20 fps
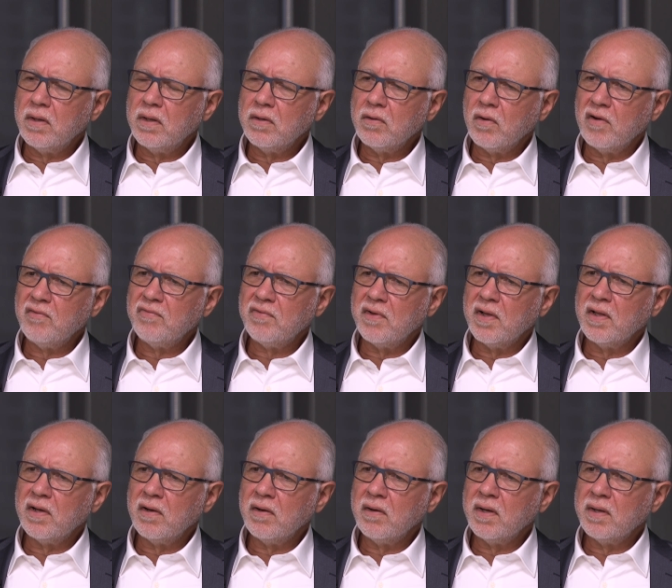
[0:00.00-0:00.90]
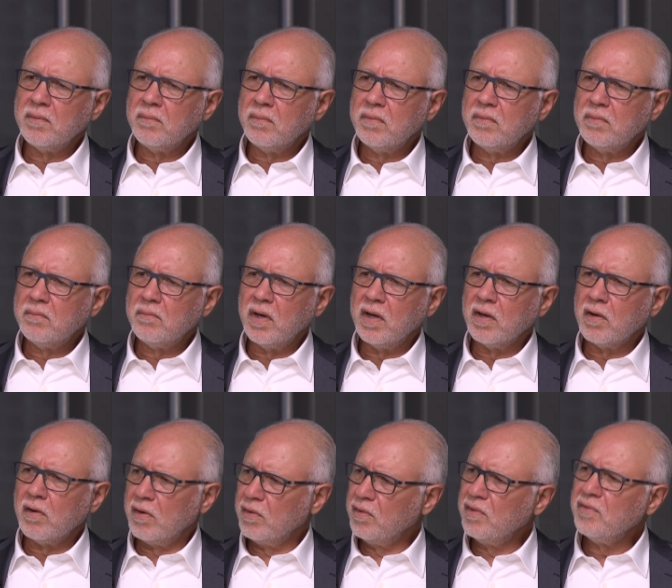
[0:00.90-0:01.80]
in heart failure and
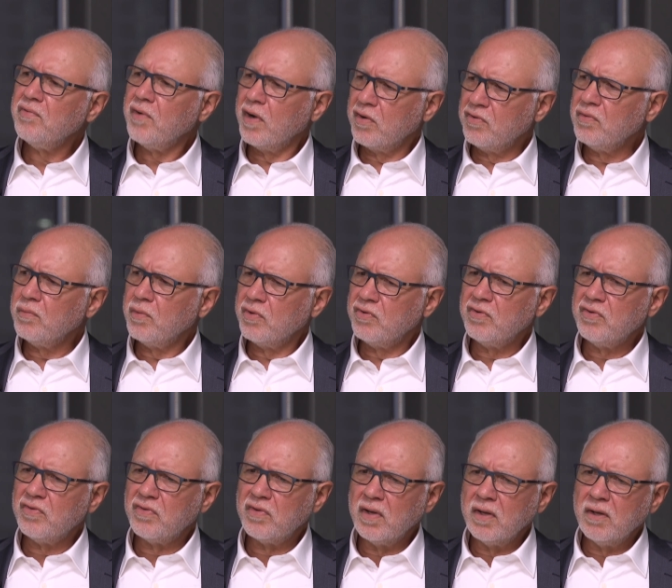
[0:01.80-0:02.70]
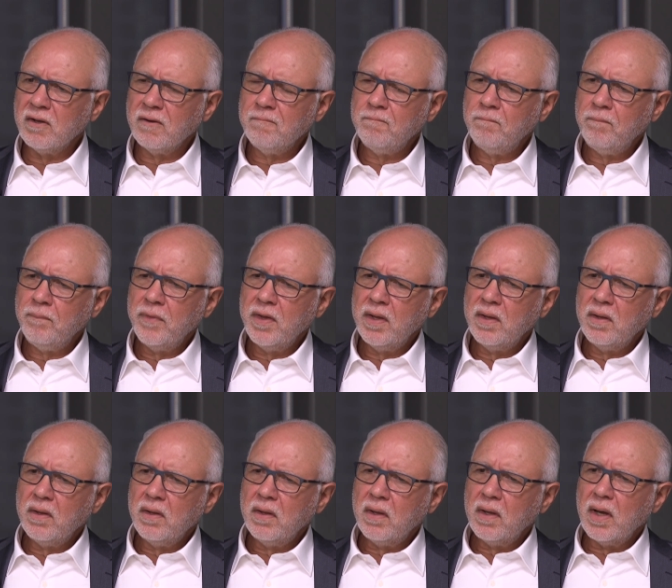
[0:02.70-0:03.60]
myocardial infarction, which are still
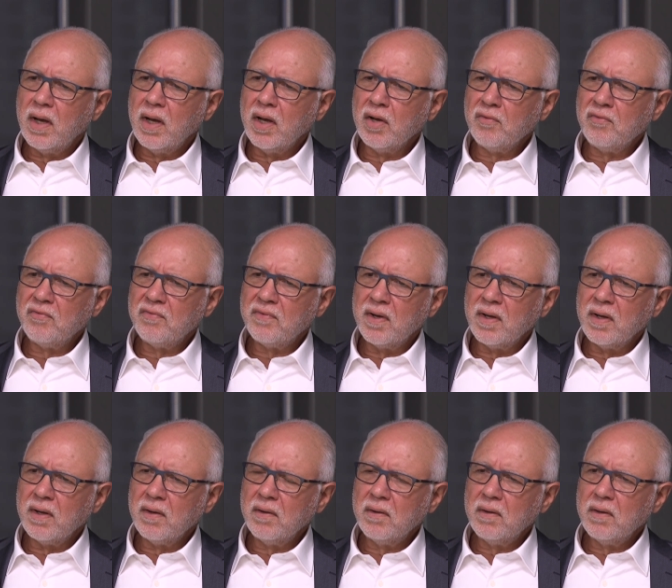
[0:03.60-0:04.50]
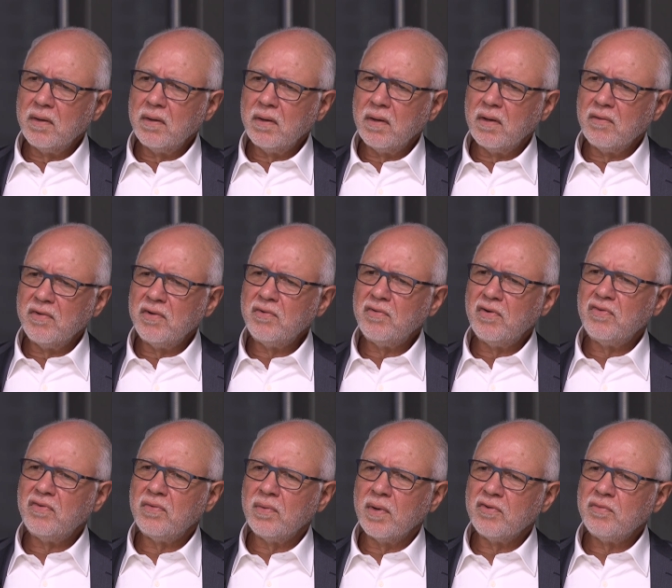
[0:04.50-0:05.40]
of, uh, of
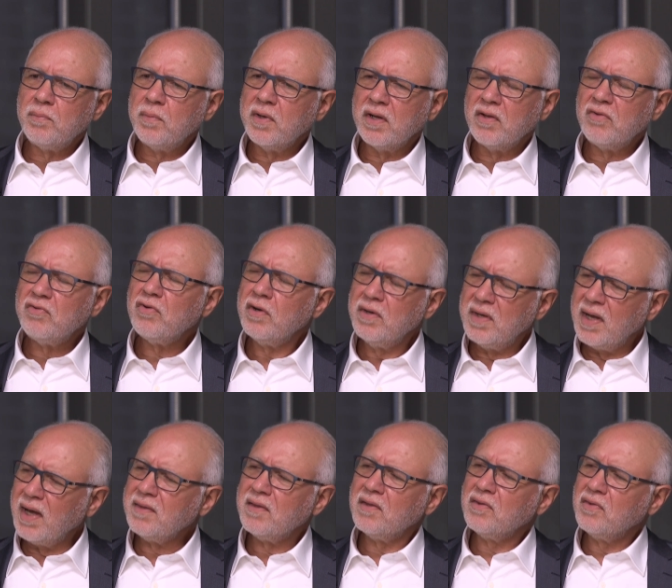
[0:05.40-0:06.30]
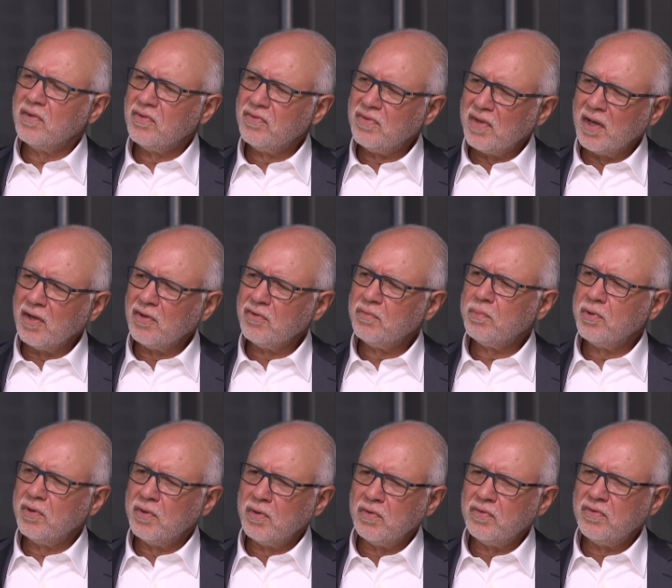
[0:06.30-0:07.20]
interest to us, but it turned out that the cells
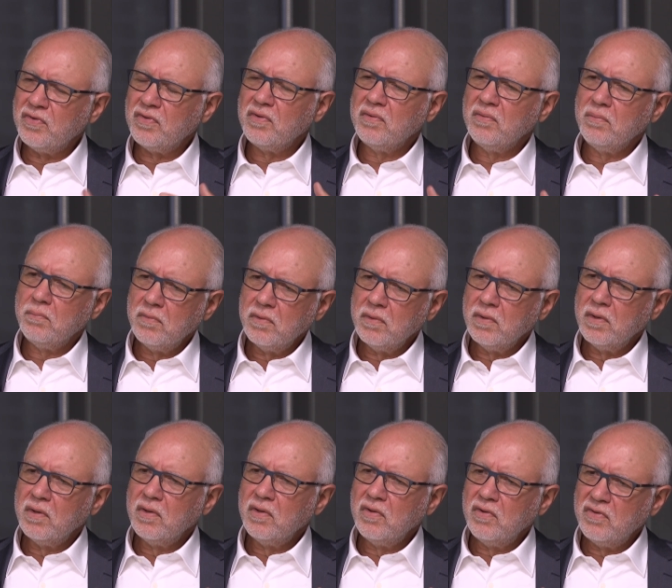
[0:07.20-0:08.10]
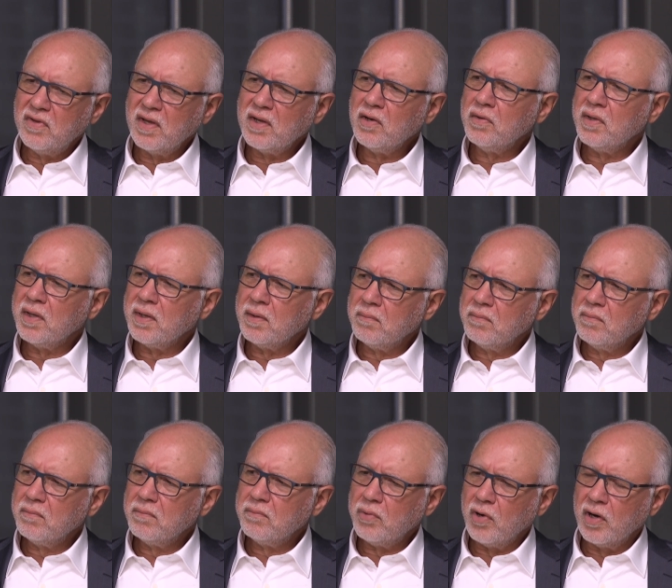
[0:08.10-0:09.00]
produced signaling
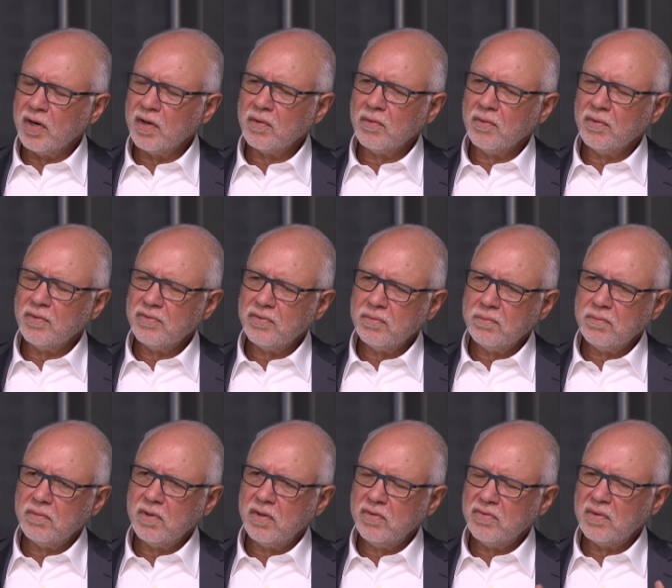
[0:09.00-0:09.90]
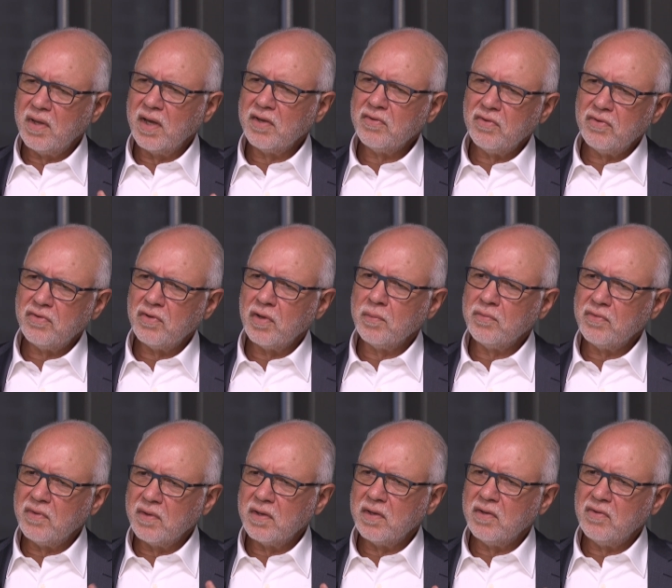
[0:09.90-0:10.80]
particles, these exosomes
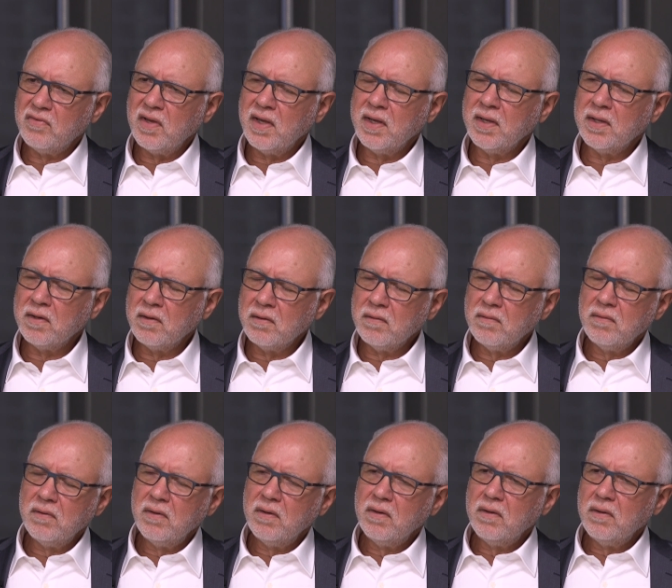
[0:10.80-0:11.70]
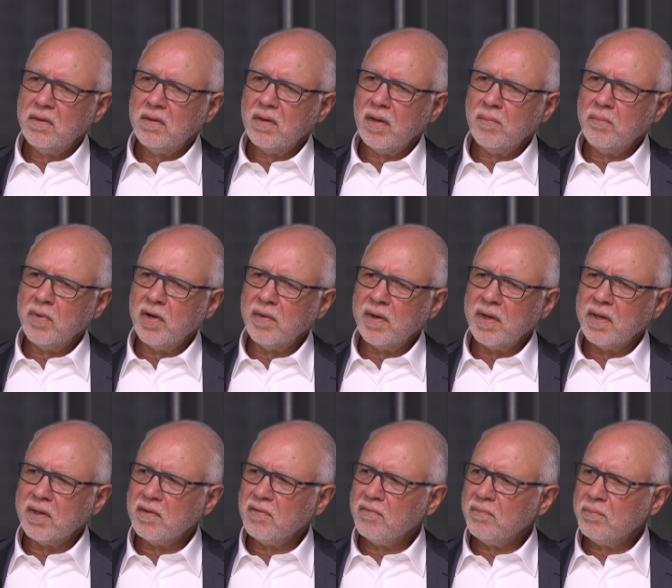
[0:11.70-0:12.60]
that contain a
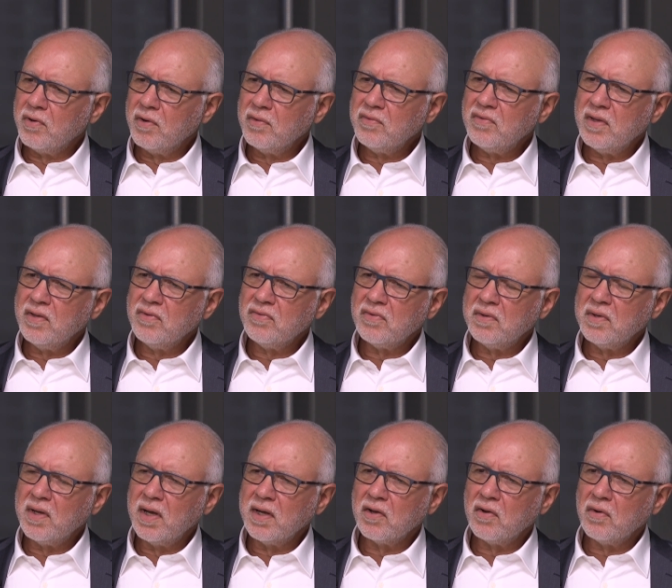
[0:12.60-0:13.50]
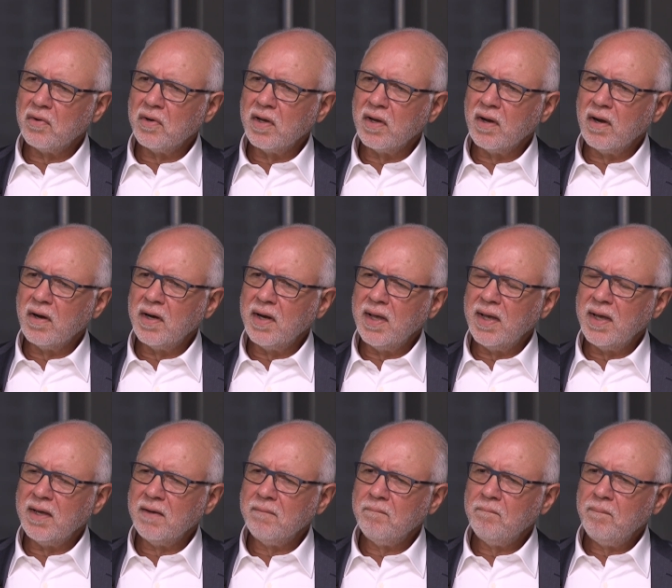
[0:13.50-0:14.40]
myriad of proteins and non-coding
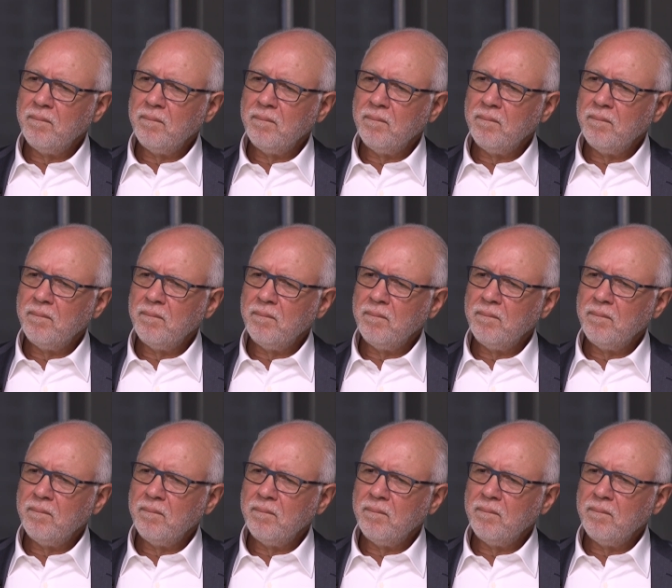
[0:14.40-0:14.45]
RNA,